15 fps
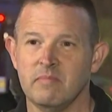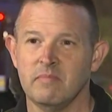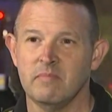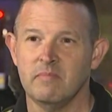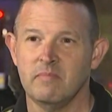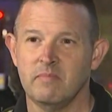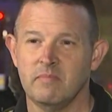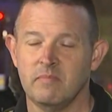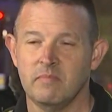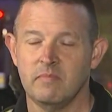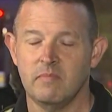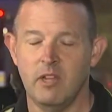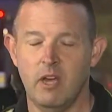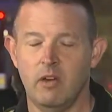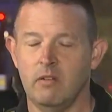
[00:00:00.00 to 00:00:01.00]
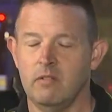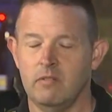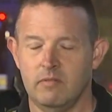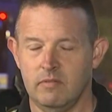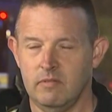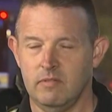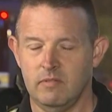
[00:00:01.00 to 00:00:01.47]
people now,
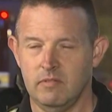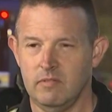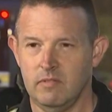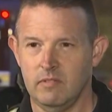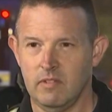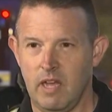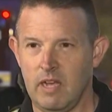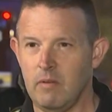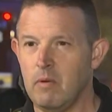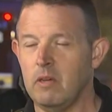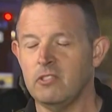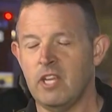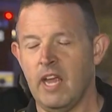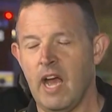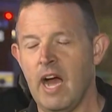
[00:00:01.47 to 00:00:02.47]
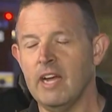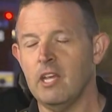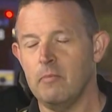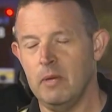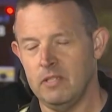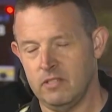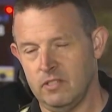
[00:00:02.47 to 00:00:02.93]
now, I will say
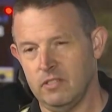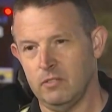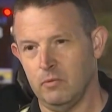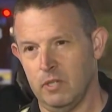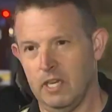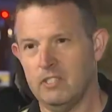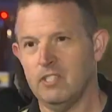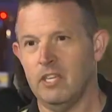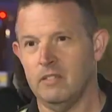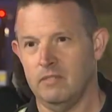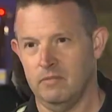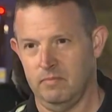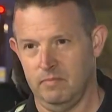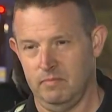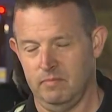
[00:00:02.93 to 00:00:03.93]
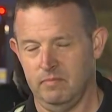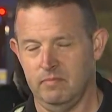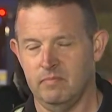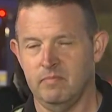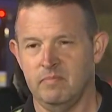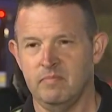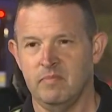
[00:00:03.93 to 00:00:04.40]
occupants. That's what I said.
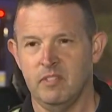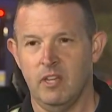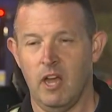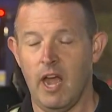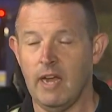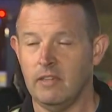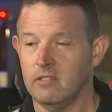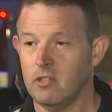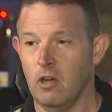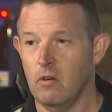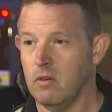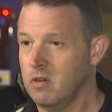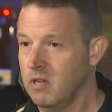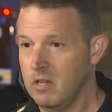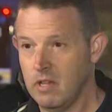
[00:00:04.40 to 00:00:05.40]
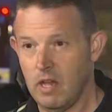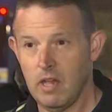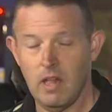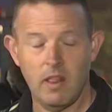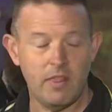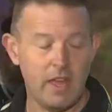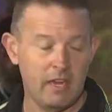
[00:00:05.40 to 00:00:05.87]
All right, so
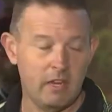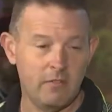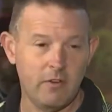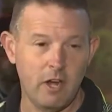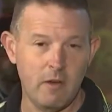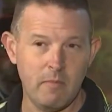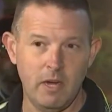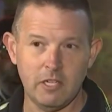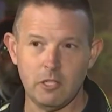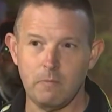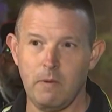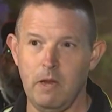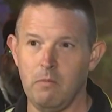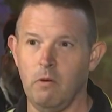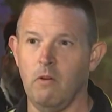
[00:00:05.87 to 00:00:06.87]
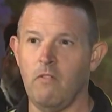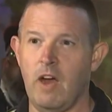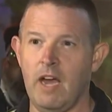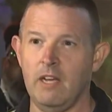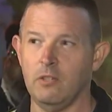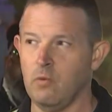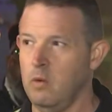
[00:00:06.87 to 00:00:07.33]
thank you very much. Pete will
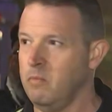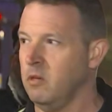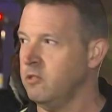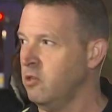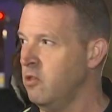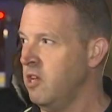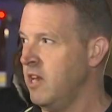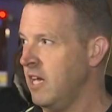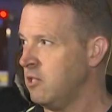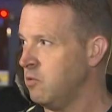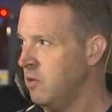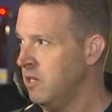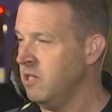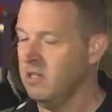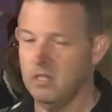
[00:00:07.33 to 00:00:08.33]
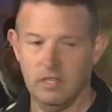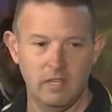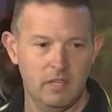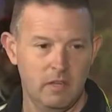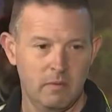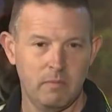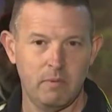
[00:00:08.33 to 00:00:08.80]
advise when we'll do the next one,
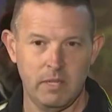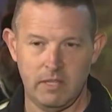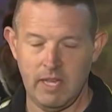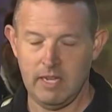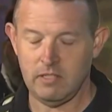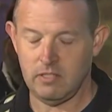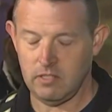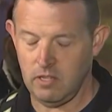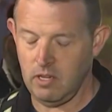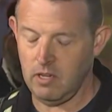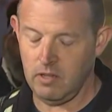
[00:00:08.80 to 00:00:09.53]
but that's uh,